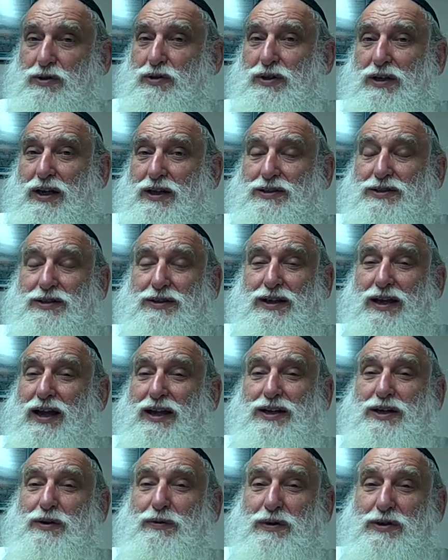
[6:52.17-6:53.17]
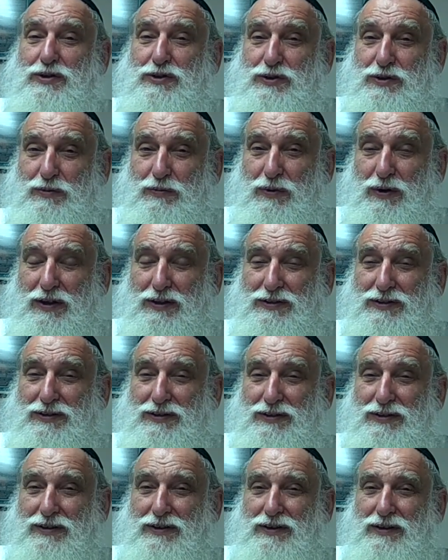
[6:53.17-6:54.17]
You can ask any question you
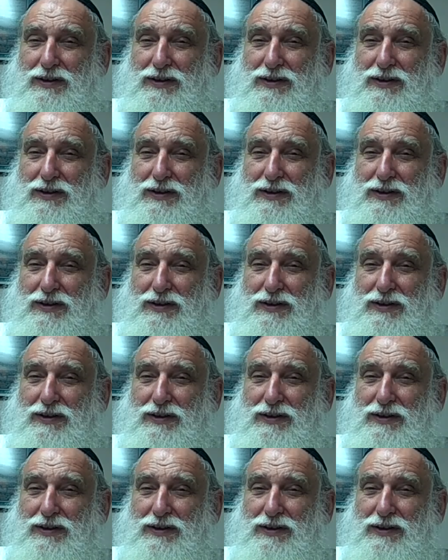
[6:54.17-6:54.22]
want.